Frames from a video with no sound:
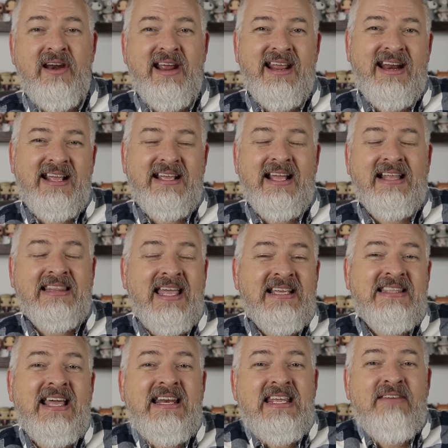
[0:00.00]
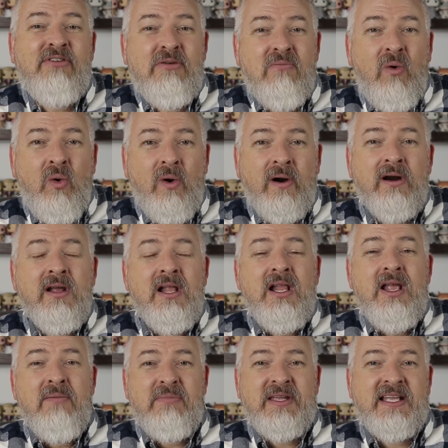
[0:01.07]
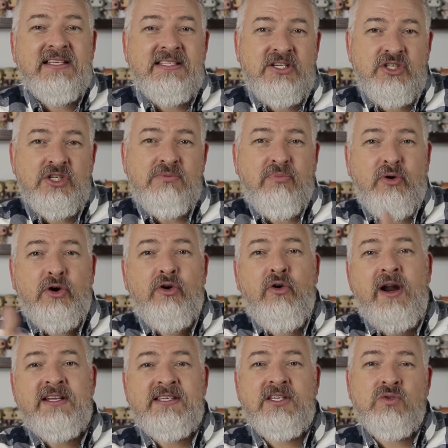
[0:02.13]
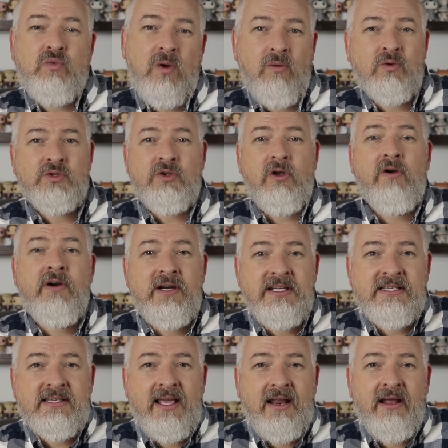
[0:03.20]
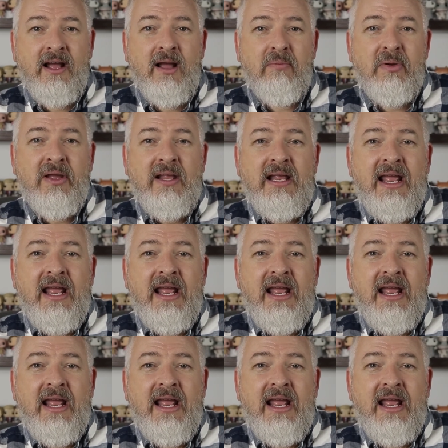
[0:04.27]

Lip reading: And I like that even more because it just progresses what was already set up.